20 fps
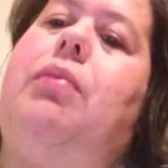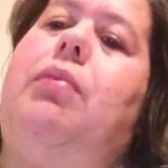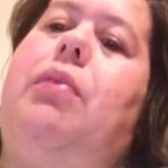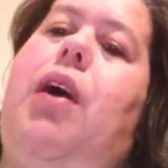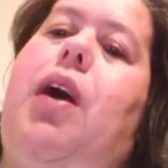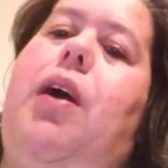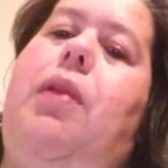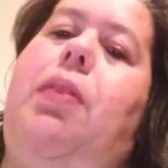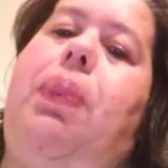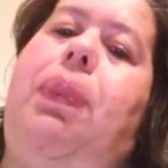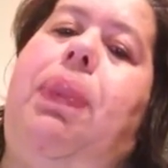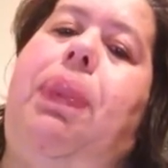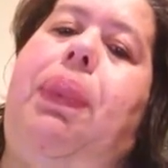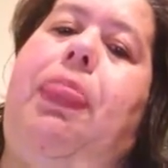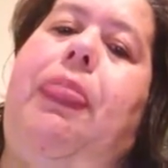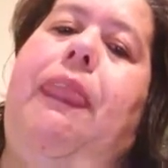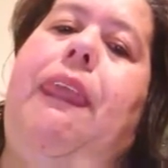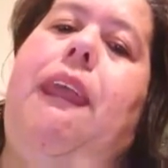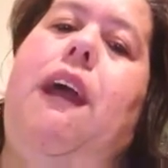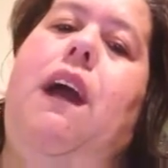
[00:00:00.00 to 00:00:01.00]
But
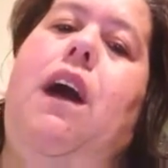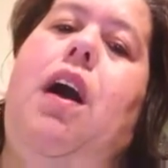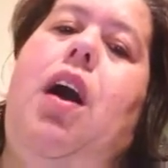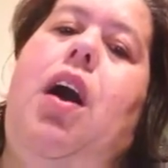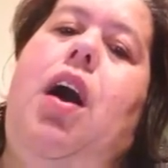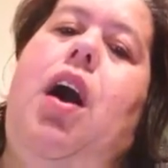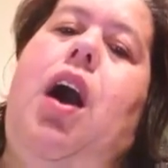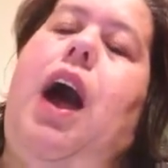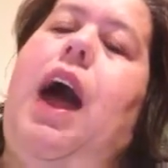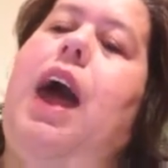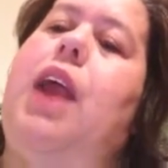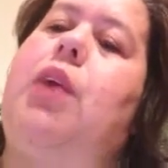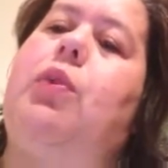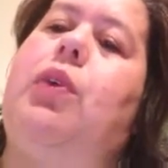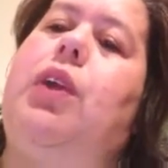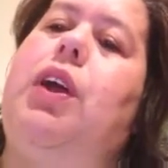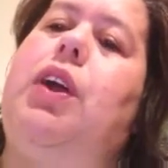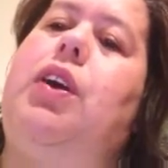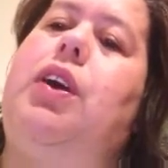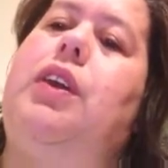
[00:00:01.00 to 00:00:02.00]
I had a
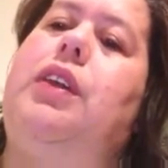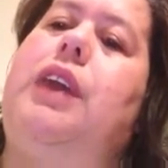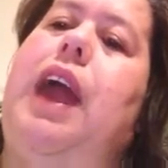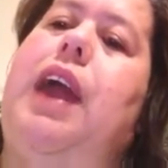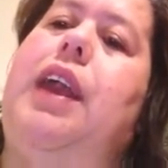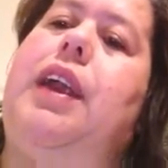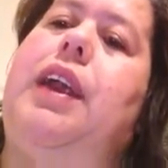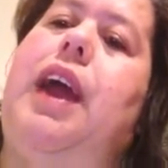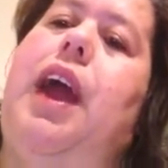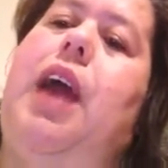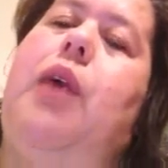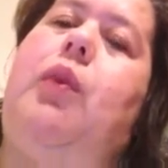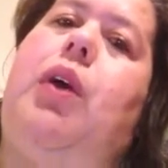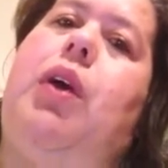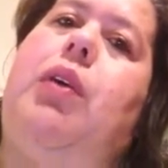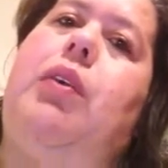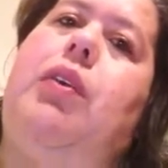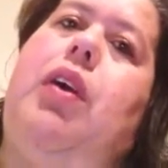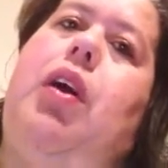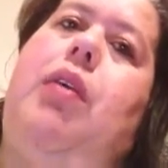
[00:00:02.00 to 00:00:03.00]
really good day today.
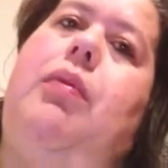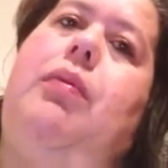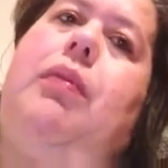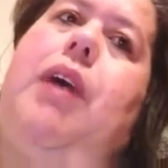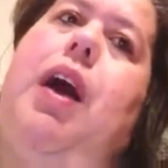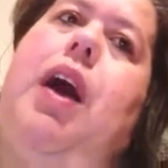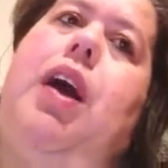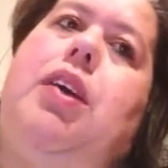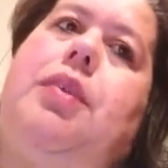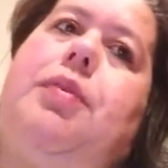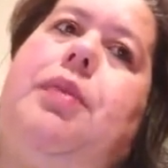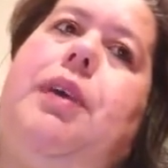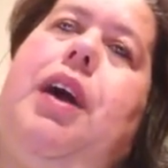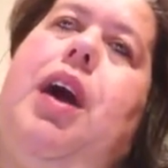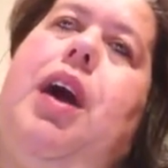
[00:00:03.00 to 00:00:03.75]
What my husband